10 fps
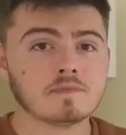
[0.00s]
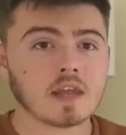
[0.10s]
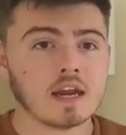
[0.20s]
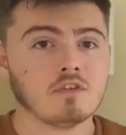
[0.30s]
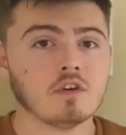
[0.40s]

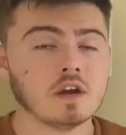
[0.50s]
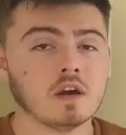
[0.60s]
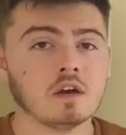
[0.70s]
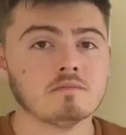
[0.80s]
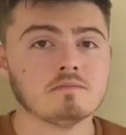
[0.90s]
And if you're
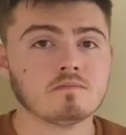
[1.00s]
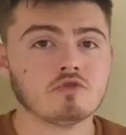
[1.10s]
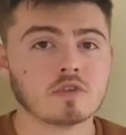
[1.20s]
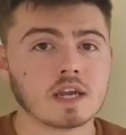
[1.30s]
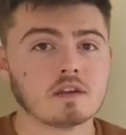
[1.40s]

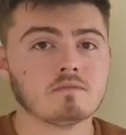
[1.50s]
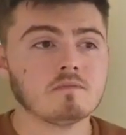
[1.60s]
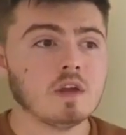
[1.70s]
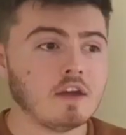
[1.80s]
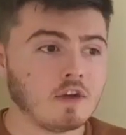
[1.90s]

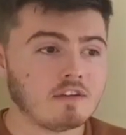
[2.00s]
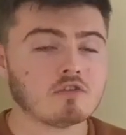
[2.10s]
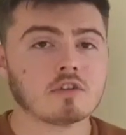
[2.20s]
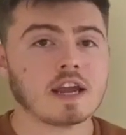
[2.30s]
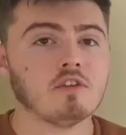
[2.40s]
if you have
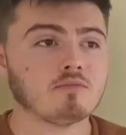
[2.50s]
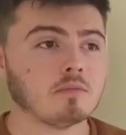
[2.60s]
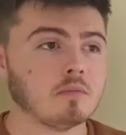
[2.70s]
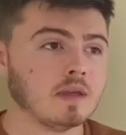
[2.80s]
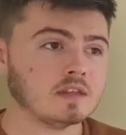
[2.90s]
a chronic health
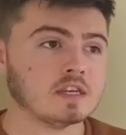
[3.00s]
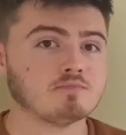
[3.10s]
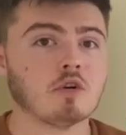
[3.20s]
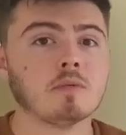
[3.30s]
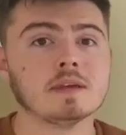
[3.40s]
problem, there's
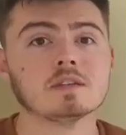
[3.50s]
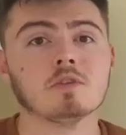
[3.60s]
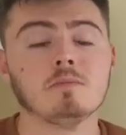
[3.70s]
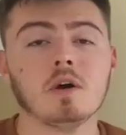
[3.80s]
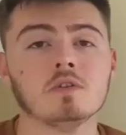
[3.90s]
probably some
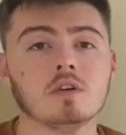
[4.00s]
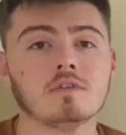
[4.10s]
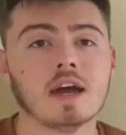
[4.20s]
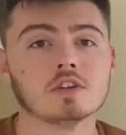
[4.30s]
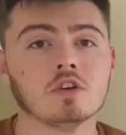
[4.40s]
component
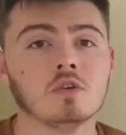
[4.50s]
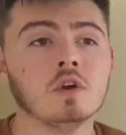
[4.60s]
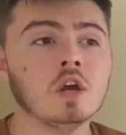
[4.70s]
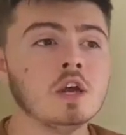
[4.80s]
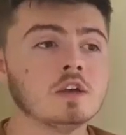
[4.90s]
of that too.
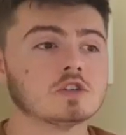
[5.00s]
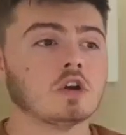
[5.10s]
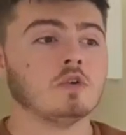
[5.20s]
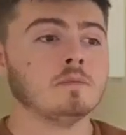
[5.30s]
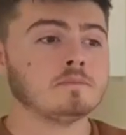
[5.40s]

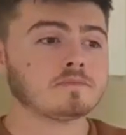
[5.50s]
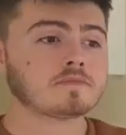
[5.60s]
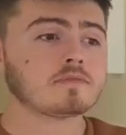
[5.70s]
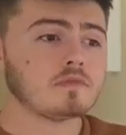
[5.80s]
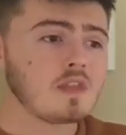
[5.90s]
So
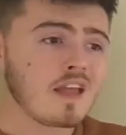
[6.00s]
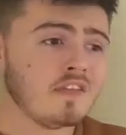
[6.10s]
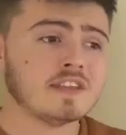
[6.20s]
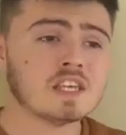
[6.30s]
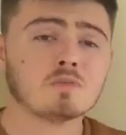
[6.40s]

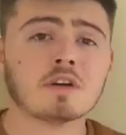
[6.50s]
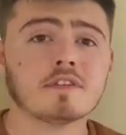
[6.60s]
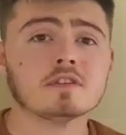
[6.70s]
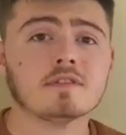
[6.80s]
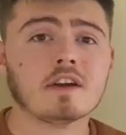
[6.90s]
this is one of
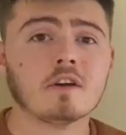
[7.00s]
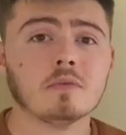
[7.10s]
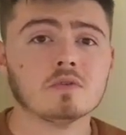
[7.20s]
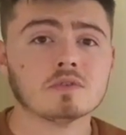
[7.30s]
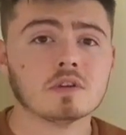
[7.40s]
those
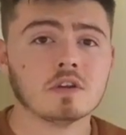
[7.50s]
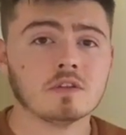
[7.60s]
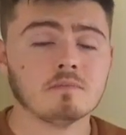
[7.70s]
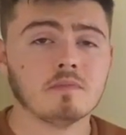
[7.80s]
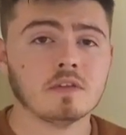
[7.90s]
variables
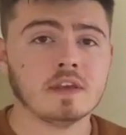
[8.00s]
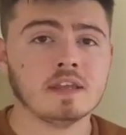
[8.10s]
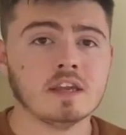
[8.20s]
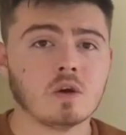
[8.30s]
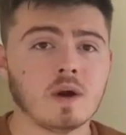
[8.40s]
in
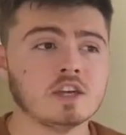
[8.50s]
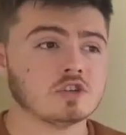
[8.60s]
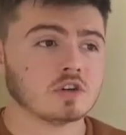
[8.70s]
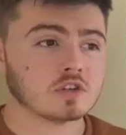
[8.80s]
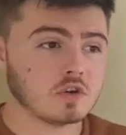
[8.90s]
the
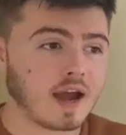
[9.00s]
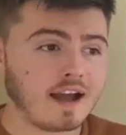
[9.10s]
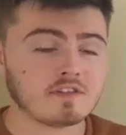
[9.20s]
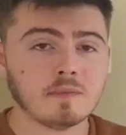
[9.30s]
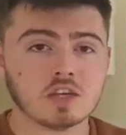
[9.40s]
equation. So you
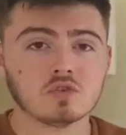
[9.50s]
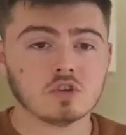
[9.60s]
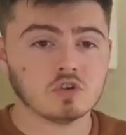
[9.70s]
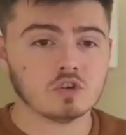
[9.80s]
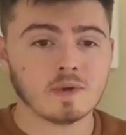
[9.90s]
have to make sure
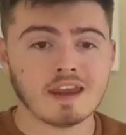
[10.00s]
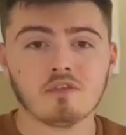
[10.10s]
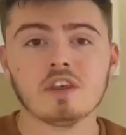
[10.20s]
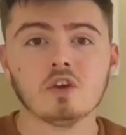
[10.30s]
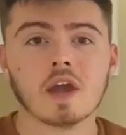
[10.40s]
that you're doing
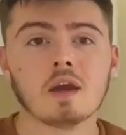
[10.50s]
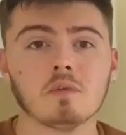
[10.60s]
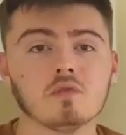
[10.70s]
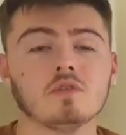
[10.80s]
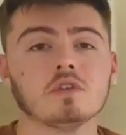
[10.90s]
everything you can
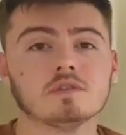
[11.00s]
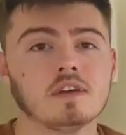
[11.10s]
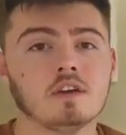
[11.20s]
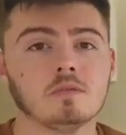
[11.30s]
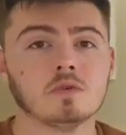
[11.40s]
with all of those
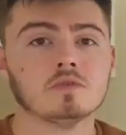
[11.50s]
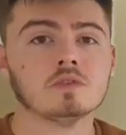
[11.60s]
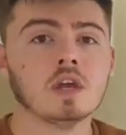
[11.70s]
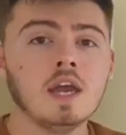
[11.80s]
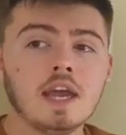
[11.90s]

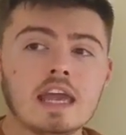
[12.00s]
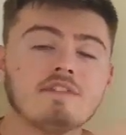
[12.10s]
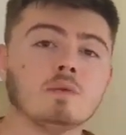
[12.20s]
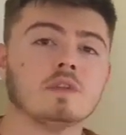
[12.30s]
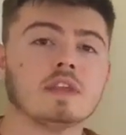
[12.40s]
variables
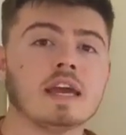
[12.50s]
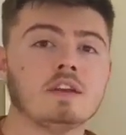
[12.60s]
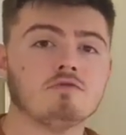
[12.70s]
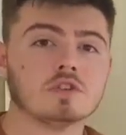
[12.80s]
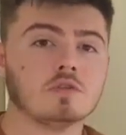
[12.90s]
if you want the
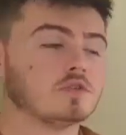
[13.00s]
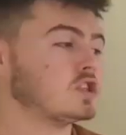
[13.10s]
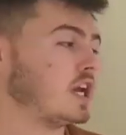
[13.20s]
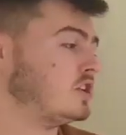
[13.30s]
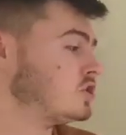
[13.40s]
end result to
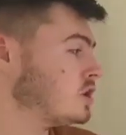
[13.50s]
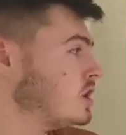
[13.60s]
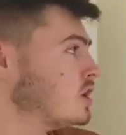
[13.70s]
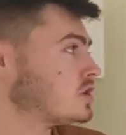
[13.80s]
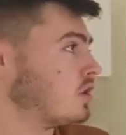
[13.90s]
change.
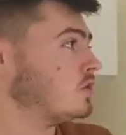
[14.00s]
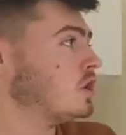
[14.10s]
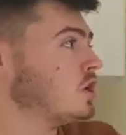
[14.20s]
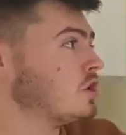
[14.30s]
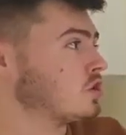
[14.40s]
So
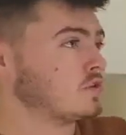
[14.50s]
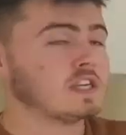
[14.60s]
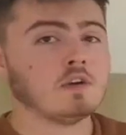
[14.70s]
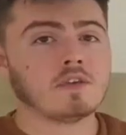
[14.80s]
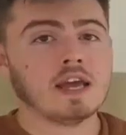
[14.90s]
don't
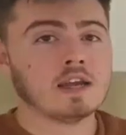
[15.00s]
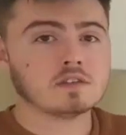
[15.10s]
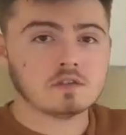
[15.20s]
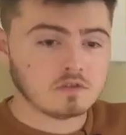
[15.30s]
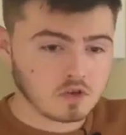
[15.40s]
settle for
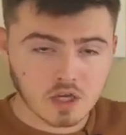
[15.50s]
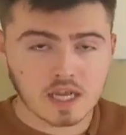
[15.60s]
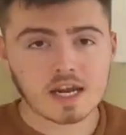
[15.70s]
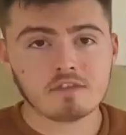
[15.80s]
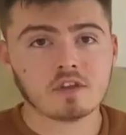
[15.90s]
less. You can
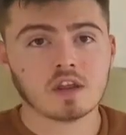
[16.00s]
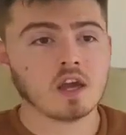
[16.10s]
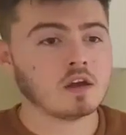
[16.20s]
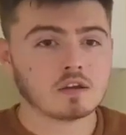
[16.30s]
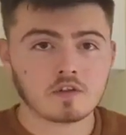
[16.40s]
heal
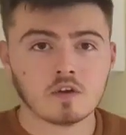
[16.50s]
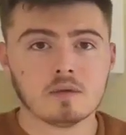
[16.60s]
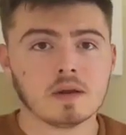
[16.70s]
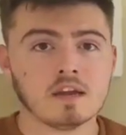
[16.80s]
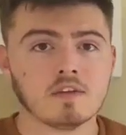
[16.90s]
everything. I totally
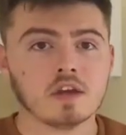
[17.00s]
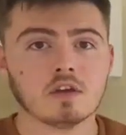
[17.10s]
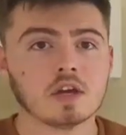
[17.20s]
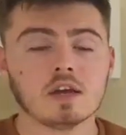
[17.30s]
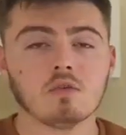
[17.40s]
believe it. You
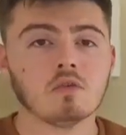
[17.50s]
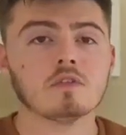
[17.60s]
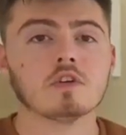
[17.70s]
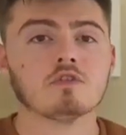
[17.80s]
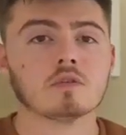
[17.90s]
can heal all
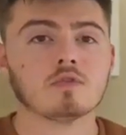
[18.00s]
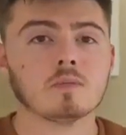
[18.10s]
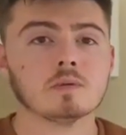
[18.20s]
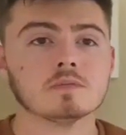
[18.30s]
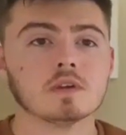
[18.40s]
of your chronic
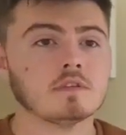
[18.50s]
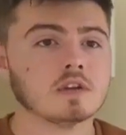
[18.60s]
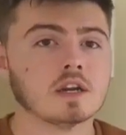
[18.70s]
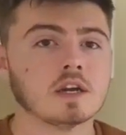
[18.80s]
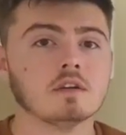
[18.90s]
problems. I've
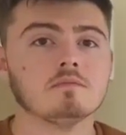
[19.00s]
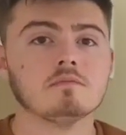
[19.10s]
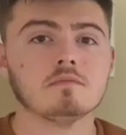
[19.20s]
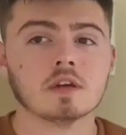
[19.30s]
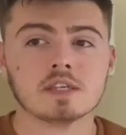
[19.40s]
done it.
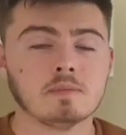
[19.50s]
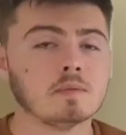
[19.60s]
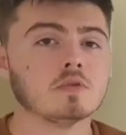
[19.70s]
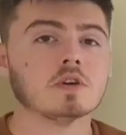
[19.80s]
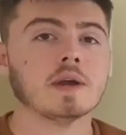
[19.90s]
I see
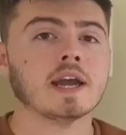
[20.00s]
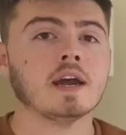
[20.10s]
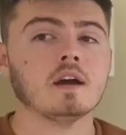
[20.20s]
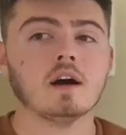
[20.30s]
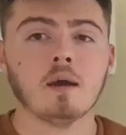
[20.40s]
people doing
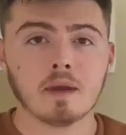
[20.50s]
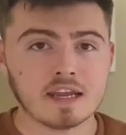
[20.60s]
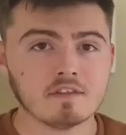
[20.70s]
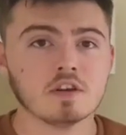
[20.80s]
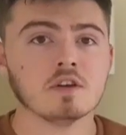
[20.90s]
it. I
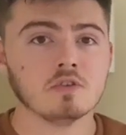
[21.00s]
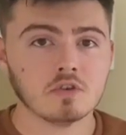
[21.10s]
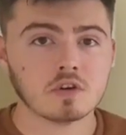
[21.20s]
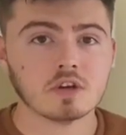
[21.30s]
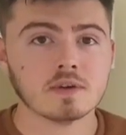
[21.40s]
believe in you.
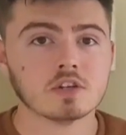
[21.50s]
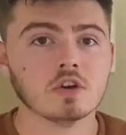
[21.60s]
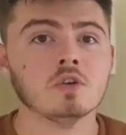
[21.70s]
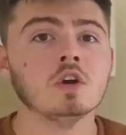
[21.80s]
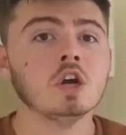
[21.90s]
You can do it
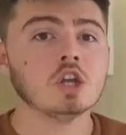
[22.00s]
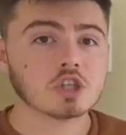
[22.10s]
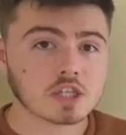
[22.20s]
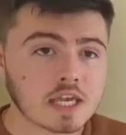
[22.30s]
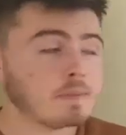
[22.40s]
too.
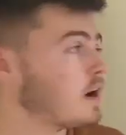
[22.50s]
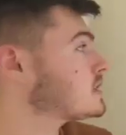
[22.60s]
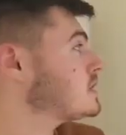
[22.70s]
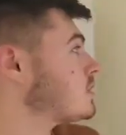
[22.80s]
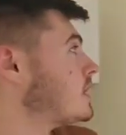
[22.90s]
Just keep
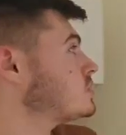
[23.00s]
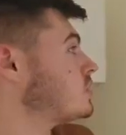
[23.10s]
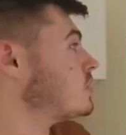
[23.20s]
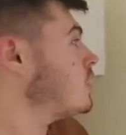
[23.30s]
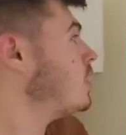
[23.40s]
asking the question.